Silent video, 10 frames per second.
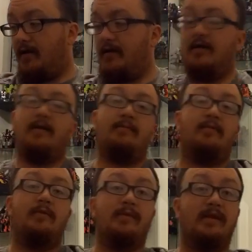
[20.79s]
I
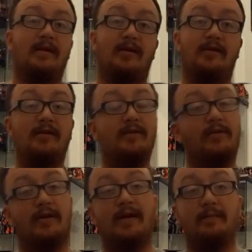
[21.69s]
am, with any luck,
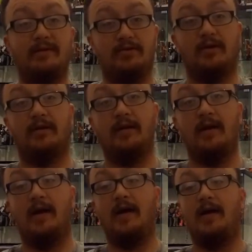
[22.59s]
going to get a bit drunk
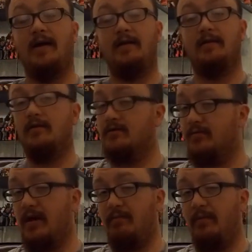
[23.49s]
and talk
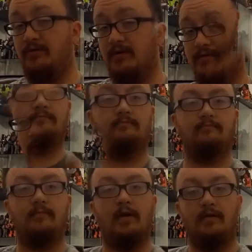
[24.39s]
some crap about Transformers.